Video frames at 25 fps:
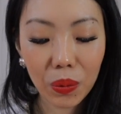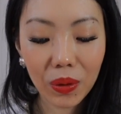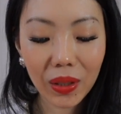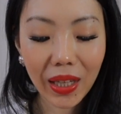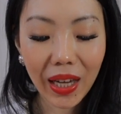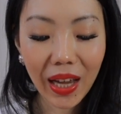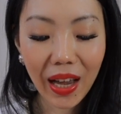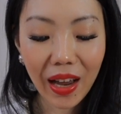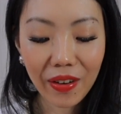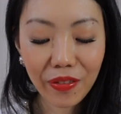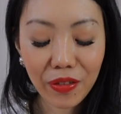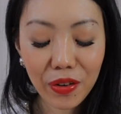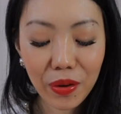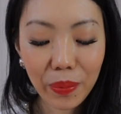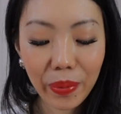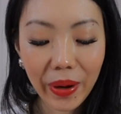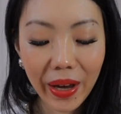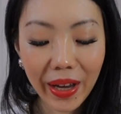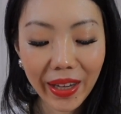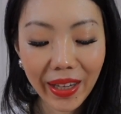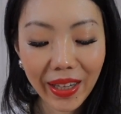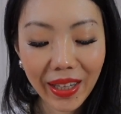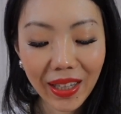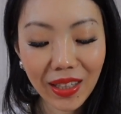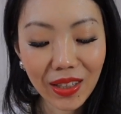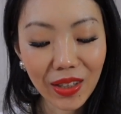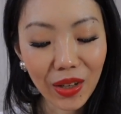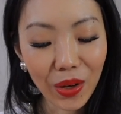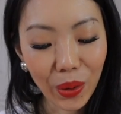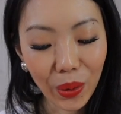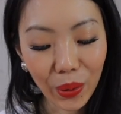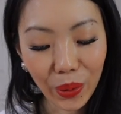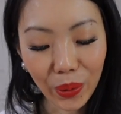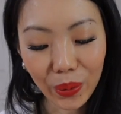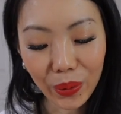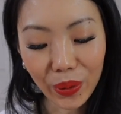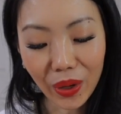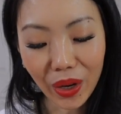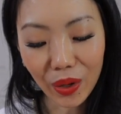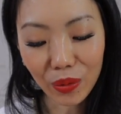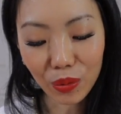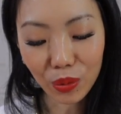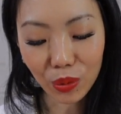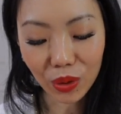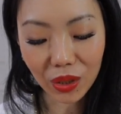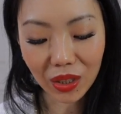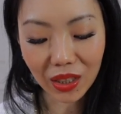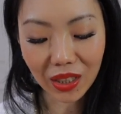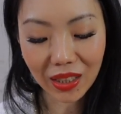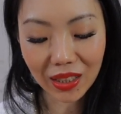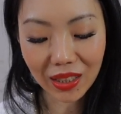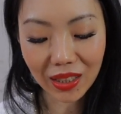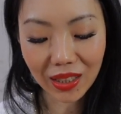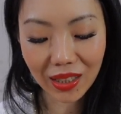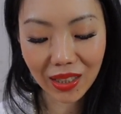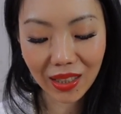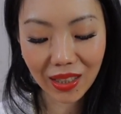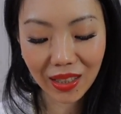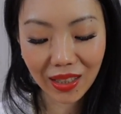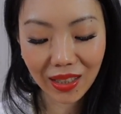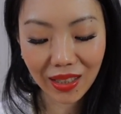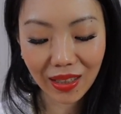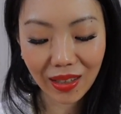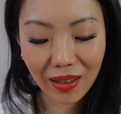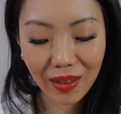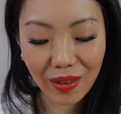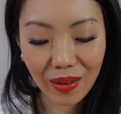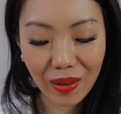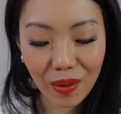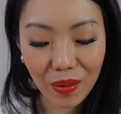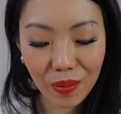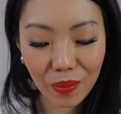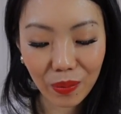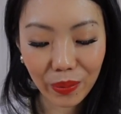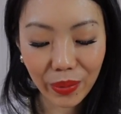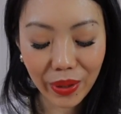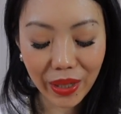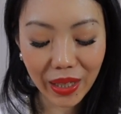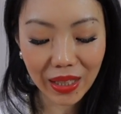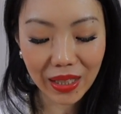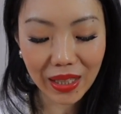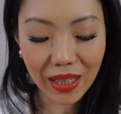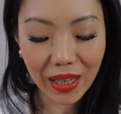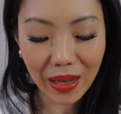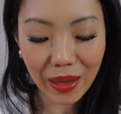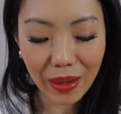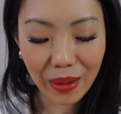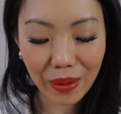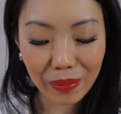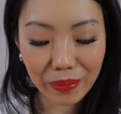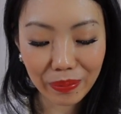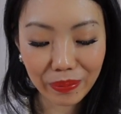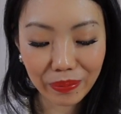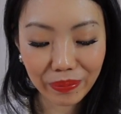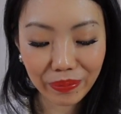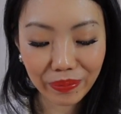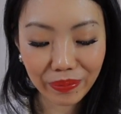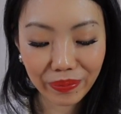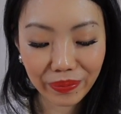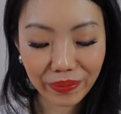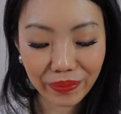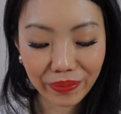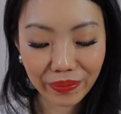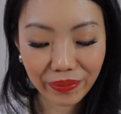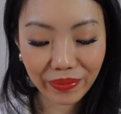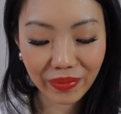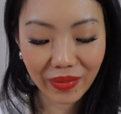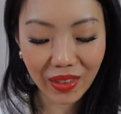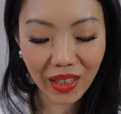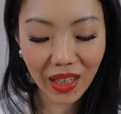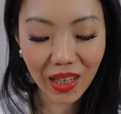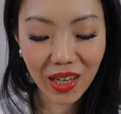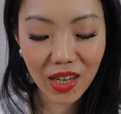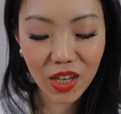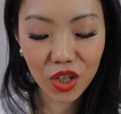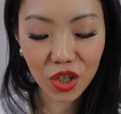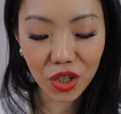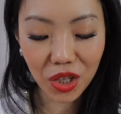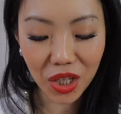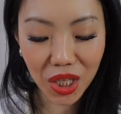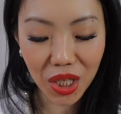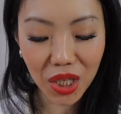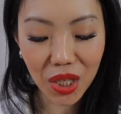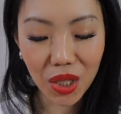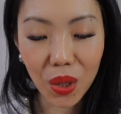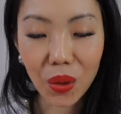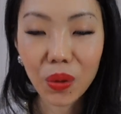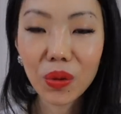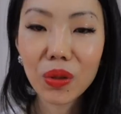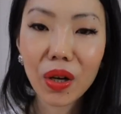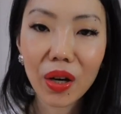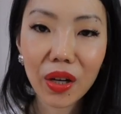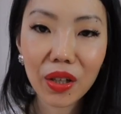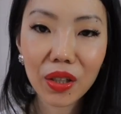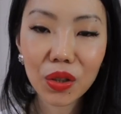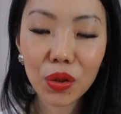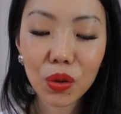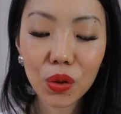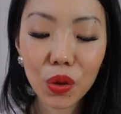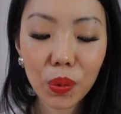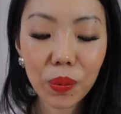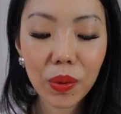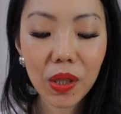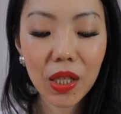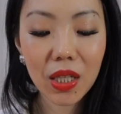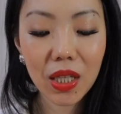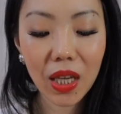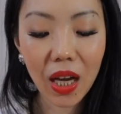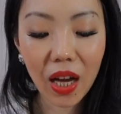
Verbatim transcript: will I ever buy it? No, I wouldn't. But um, it is just so darn cool because